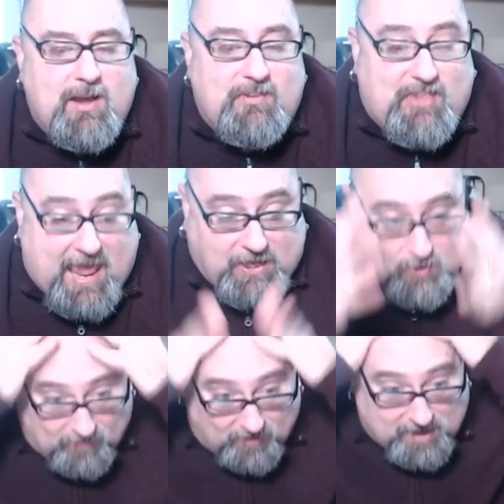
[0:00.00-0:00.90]
Thank
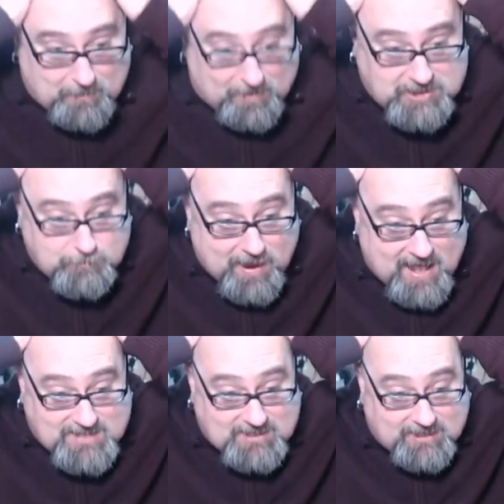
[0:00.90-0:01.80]
you very much,
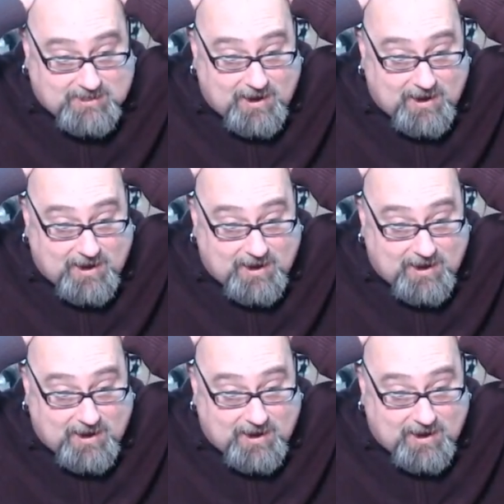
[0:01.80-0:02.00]
Patsy.